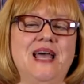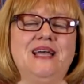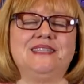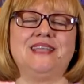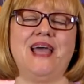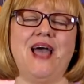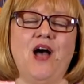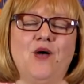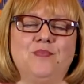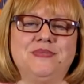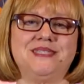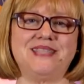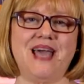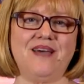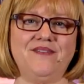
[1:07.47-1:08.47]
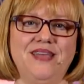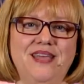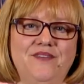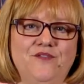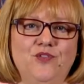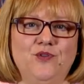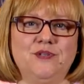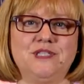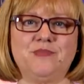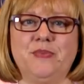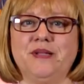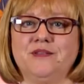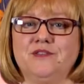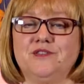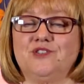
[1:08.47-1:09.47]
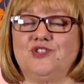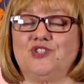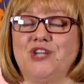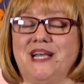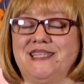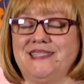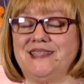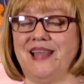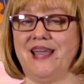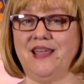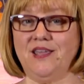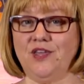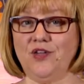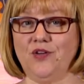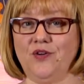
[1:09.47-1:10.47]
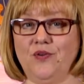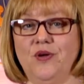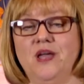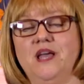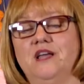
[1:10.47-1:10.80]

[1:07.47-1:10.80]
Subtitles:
to help savvy influence builders just like you